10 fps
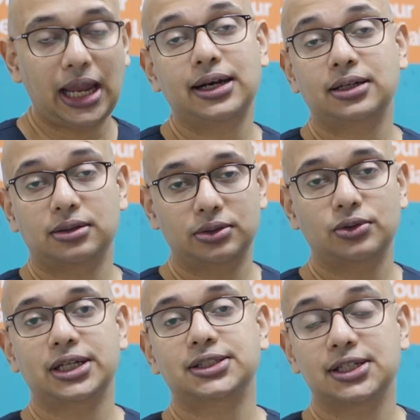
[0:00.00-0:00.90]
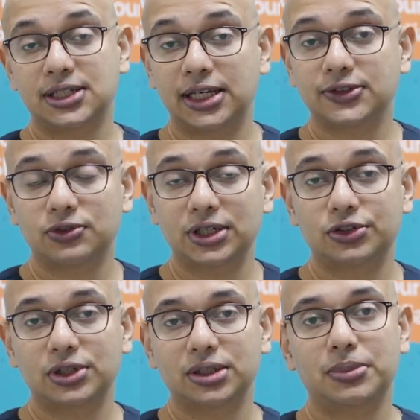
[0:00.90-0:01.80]
and you can successfully
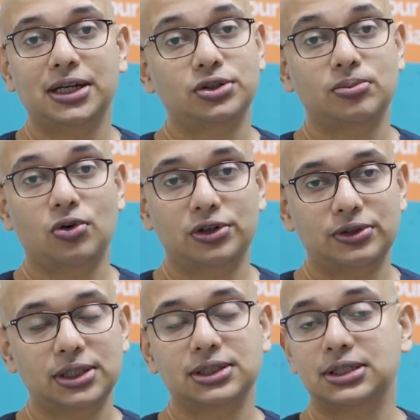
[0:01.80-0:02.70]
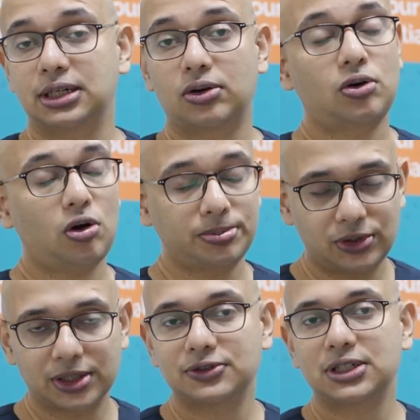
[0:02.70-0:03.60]
treat mild to moderate
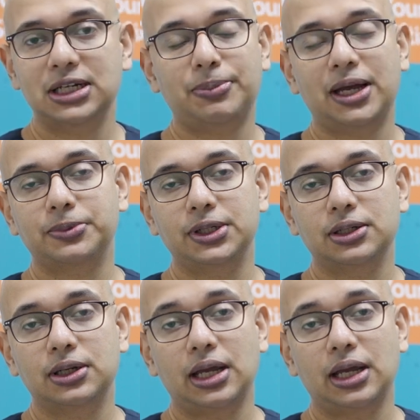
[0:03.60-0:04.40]
obstructive sleep apnea,